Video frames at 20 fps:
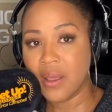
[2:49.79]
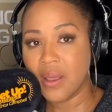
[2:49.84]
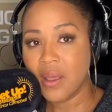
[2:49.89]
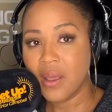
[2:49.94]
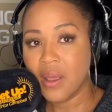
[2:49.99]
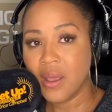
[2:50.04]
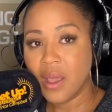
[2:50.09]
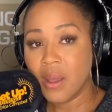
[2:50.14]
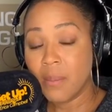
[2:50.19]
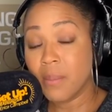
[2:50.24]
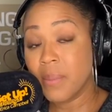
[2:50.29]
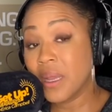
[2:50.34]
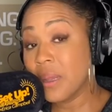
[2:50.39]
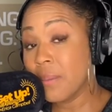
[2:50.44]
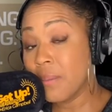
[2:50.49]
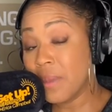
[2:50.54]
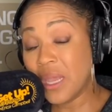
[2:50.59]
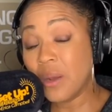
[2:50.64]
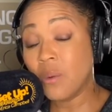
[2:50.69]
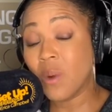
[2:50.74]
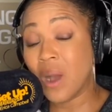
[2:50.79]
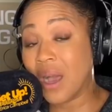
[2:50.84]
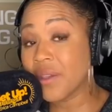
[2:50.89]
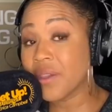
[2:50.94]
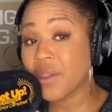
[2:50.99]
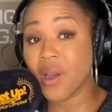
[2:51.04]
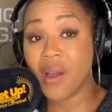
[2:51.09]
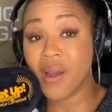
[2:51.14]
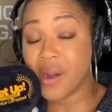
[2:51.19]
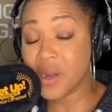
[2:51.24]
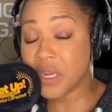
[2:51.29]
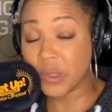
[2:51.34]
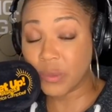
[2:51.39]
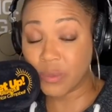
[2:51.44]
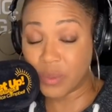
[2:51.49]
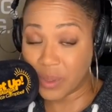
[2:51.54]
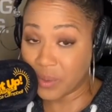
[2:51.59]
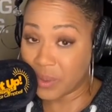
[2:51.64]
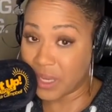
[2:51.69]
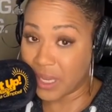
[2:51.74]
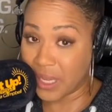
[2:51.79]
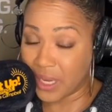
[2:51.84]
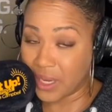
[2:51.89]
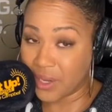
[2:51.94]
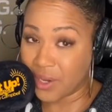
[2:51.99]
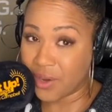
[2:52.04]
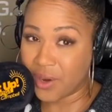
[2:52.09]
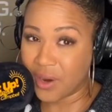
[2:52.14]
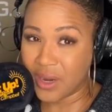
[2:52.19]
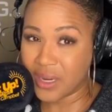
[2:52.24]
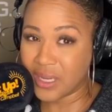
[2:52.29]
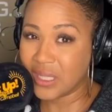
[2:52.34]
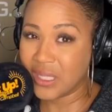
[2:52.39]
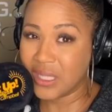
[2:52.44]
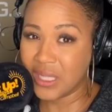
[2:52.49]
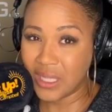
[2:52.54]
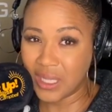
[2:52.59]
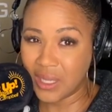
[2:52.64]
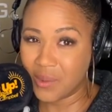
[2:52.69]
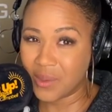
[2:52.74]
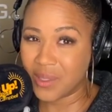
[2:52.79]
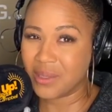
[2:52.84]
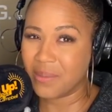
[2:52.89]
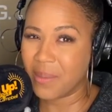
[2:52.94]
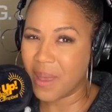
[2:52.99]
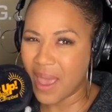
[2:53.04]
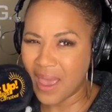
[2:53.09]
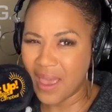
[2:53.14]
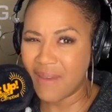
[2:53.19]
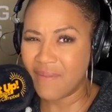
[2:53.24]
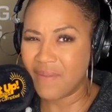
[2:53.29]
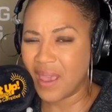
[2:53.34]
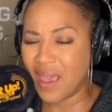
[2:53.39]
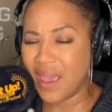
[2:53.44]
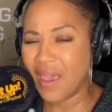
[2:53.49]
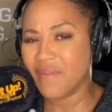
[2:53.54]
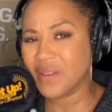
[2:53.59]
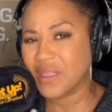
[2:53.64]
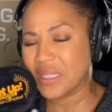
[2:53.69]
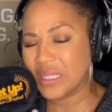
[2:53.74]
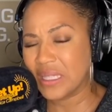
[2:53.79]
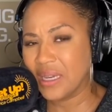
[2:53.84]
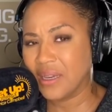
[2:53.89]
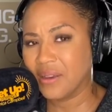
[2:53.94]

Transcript: But in the meanwhile, your heart is broken and your heart is dealing with some heavy, heavy stuff.